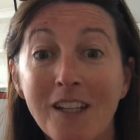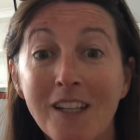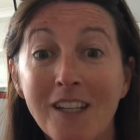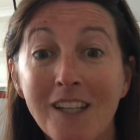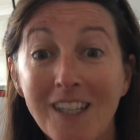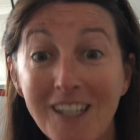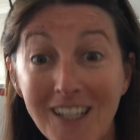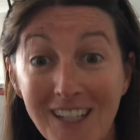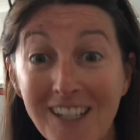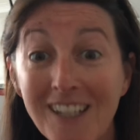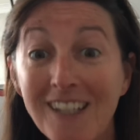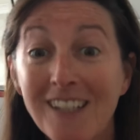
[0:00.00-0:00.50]

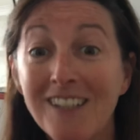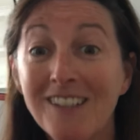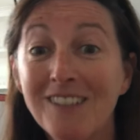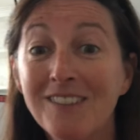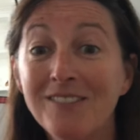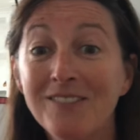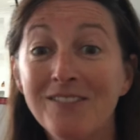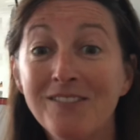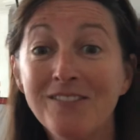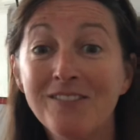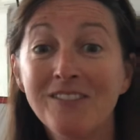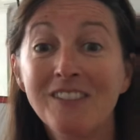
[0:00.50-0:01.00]
K.
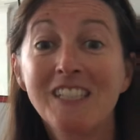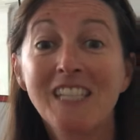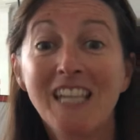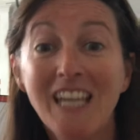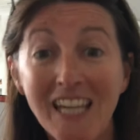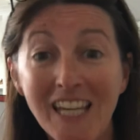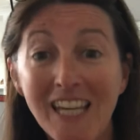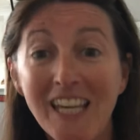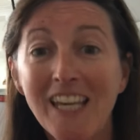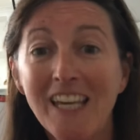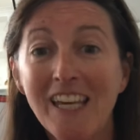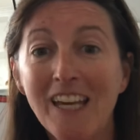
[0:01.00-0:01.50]
It's
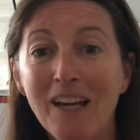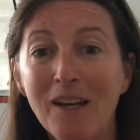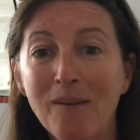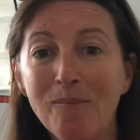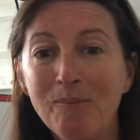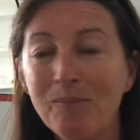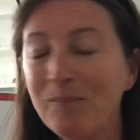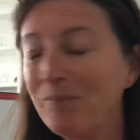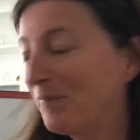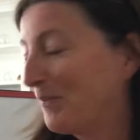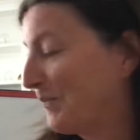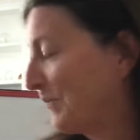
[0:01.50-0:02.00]
kicking k.
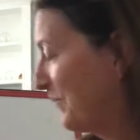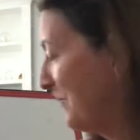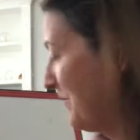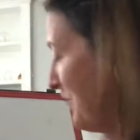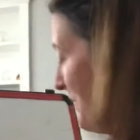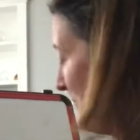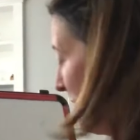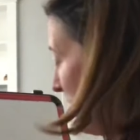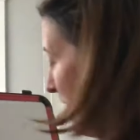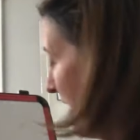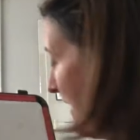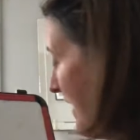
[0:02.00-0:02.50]

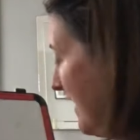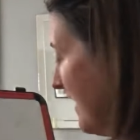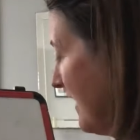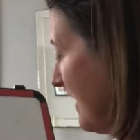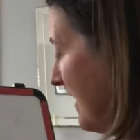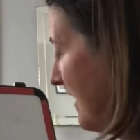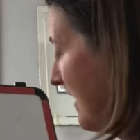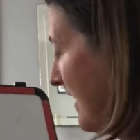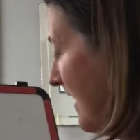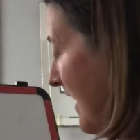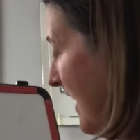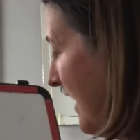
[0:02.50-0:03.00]

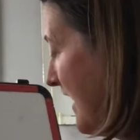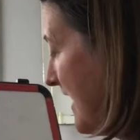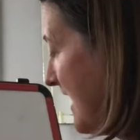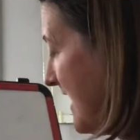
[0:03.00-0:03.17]
And it